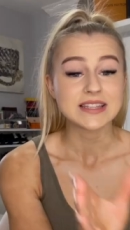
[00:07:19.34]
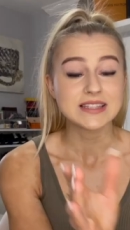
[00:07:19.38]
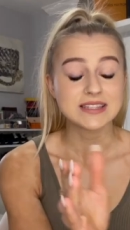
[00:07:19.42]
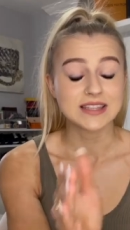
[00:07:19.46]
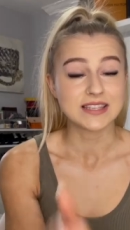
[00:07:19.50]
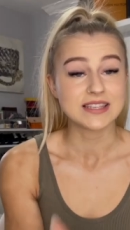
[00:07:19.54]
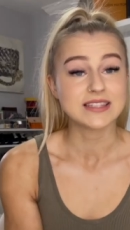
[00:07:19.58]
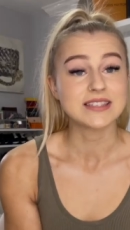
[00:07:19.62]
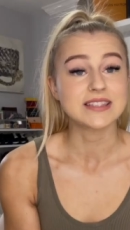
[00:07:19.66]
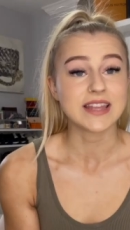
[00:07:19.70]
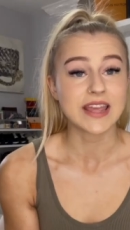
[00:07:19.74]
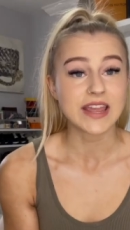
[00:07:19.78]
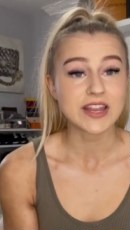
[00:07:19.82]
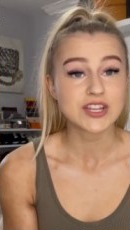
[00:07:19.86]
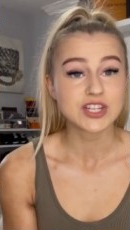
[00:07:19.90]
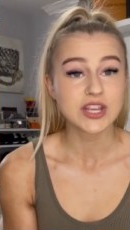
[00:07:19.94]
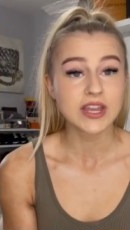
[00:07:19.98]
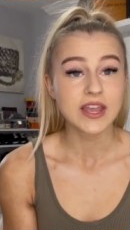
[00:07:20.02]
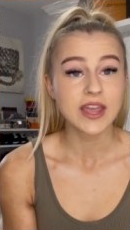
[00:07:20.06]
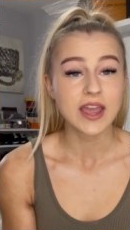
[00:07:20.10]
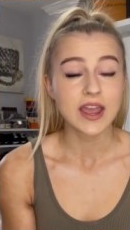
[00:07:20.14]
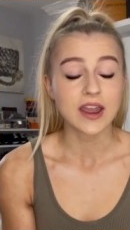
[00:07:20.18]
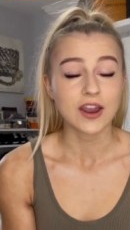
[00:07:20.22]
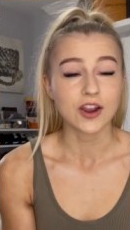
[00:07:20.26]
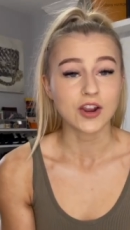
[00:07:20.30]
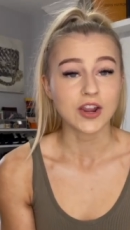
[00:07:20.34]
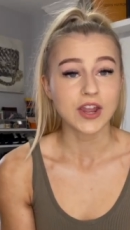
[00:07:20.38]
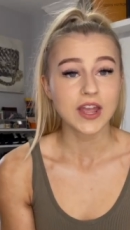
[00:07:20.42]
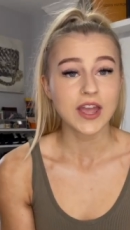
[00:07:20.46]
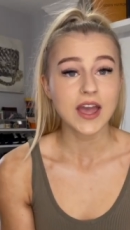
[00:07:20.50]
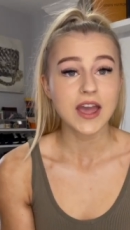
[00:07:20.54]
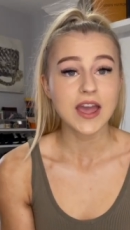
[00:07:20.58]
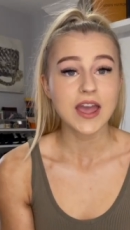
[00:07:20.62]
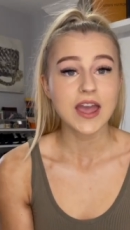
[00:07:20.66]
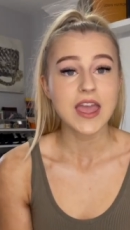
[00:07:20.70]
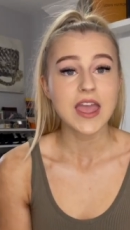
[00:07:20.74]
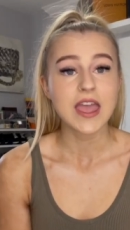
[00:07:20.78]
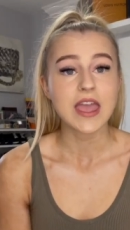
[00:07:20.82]
the staging
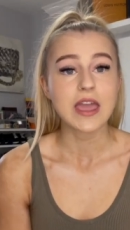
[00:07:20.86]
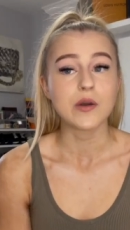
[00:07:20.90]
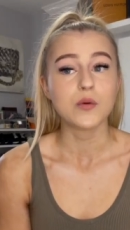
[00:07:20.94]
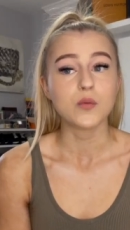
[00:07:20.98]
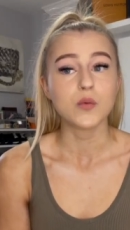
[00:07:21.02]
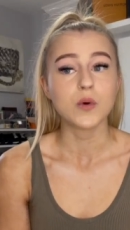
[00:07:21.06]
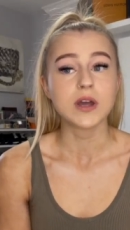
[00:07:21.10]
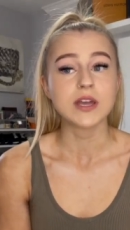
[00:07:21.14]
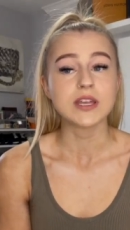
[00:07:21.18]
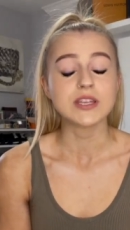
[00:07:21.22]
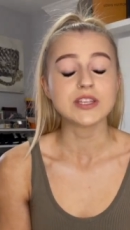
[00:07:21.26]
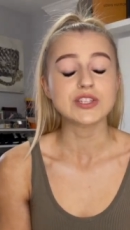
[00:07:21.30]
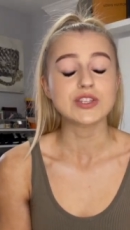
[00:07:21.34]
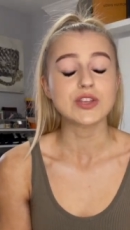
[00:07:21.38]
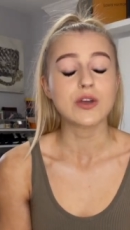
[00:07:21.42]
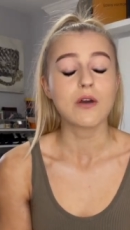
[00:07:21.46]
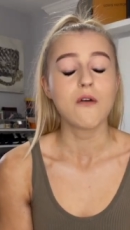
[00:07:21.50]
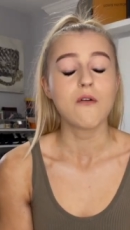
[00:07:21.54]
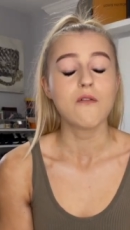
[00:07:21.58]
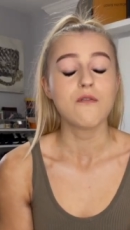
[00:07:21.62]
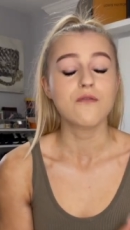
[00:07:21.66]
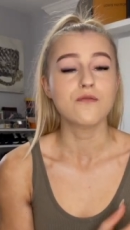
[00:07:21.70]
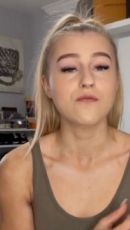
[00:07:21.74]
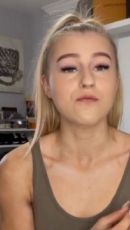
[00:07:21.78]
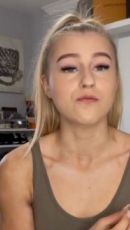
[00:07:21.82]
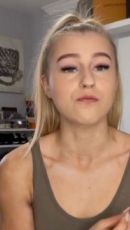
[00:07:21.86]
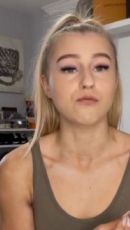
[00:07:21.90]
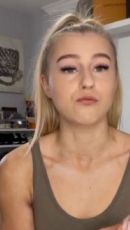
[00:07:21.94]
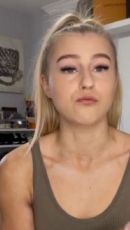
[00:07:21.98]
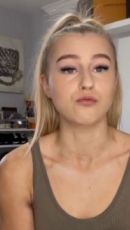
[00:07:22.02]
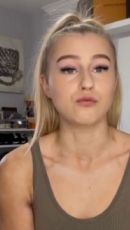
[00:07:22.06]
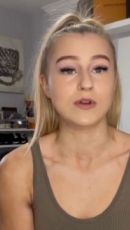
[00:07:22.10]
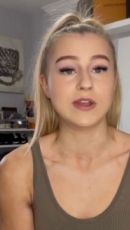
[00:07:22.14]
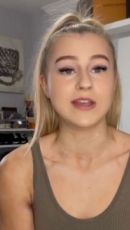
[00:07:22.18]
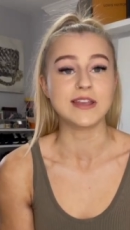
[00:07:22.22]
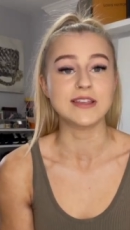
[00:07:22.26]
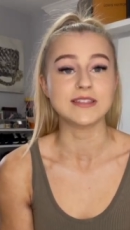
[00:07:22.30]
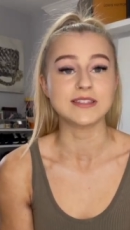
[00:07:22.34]
area, it was
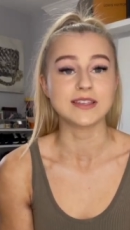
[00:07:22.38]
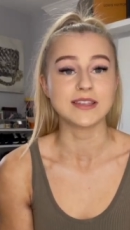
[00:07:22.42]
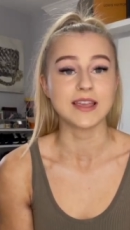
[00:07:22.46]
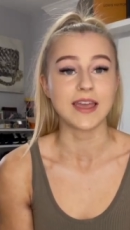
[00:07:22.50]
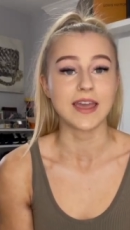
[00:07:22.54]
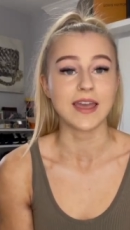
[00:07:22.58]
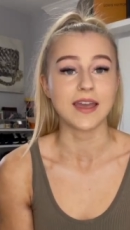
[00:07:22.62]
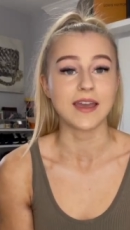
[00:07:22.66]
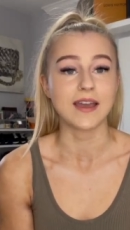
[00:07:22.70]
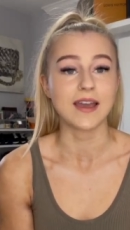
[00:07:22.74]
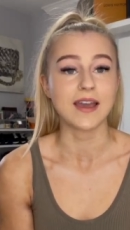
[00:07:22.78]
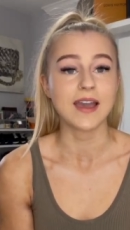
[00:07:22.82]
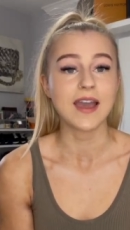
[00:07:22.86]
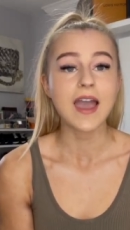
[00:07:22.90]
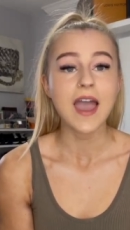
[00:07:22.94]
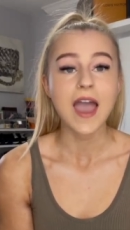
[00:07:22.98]
freezing.